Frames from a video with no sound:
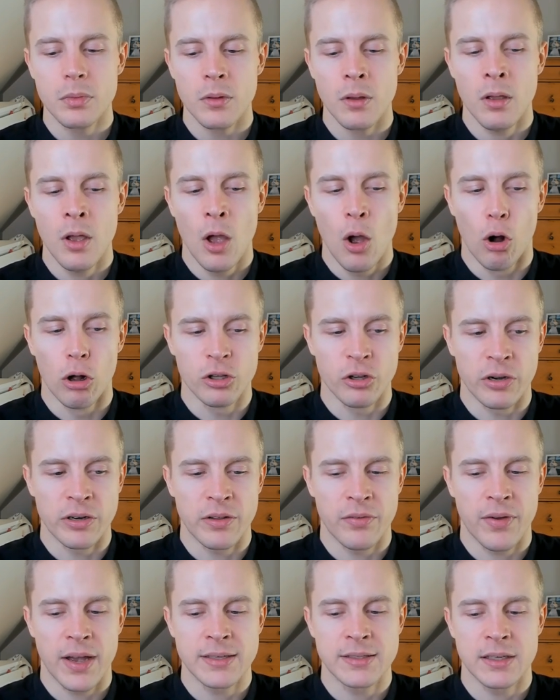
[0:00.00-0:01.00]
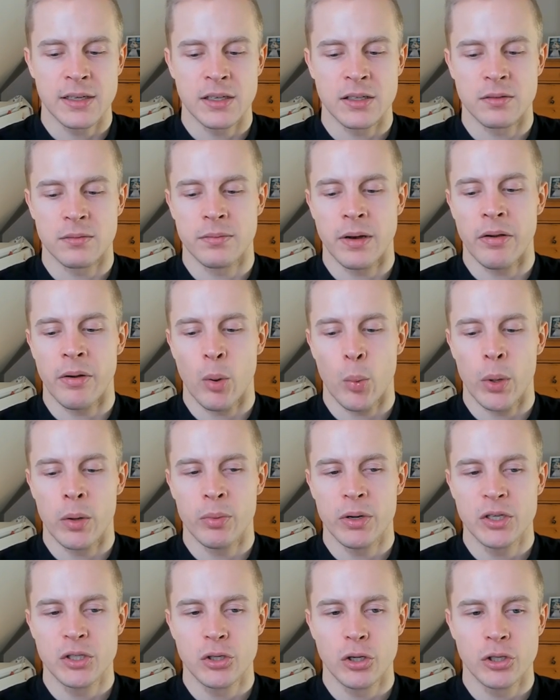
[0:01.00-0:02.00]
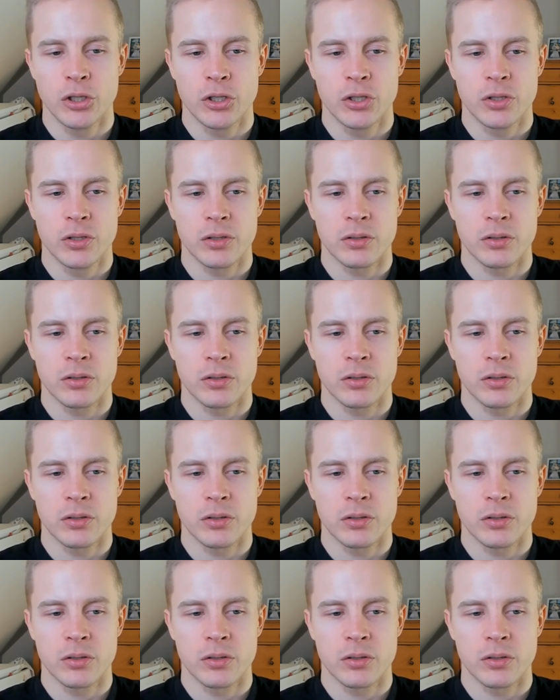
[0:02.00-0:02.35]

Alternative fasting is very well researched.